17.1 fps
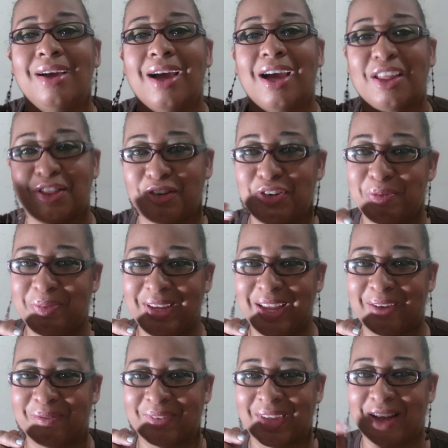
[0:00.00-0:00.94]
at 3
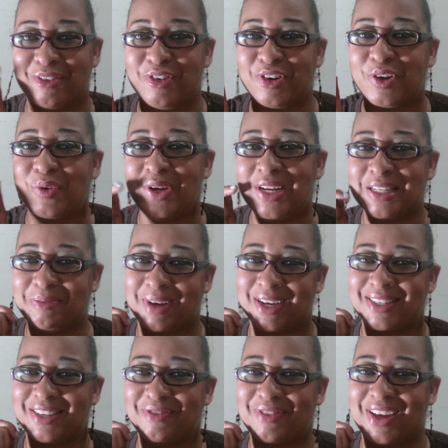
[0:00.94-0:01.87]
p.m queens
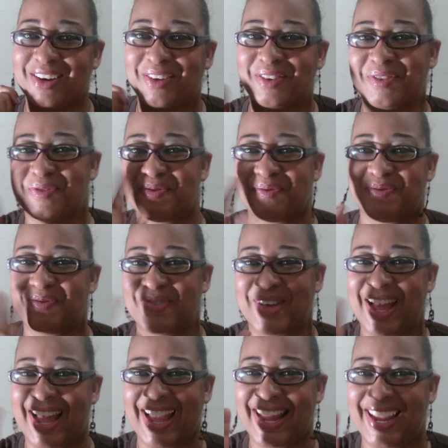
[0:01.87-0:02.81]
park savannah
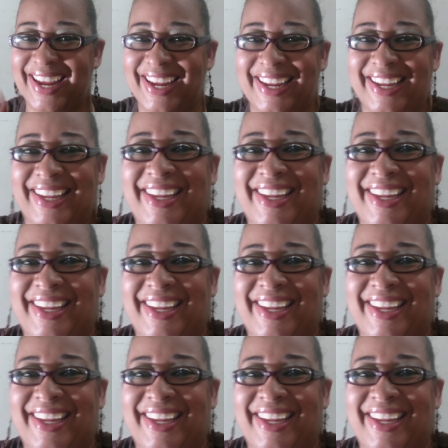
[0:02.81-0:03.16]
bye